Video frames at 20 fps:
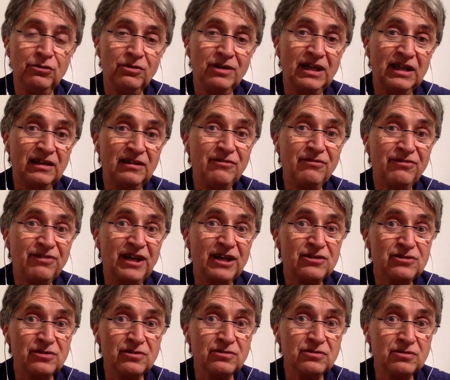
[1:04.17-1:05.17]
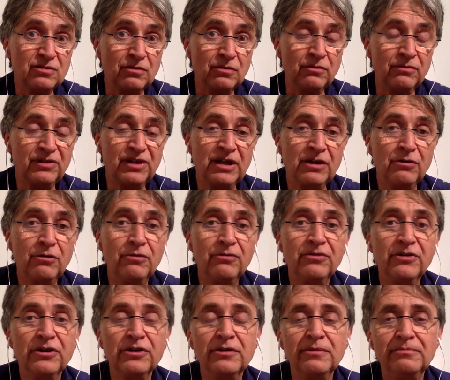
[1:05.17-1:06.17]
to get infections over and
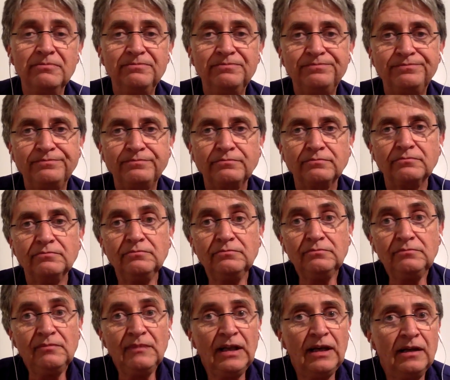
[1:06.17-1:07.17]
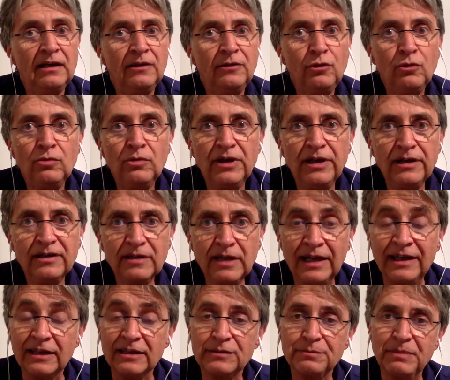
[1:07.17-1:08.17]
over, and do an
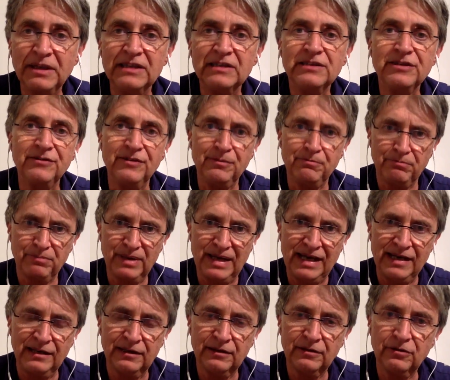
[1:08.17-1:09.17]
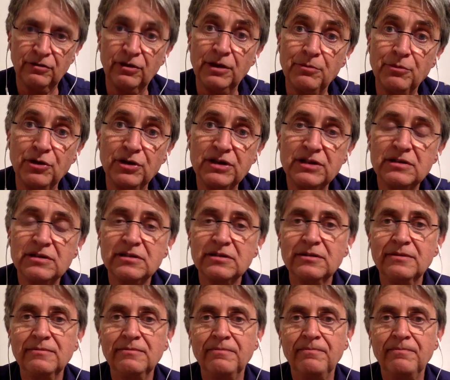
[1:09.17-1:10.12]
expensive implant or a bridge.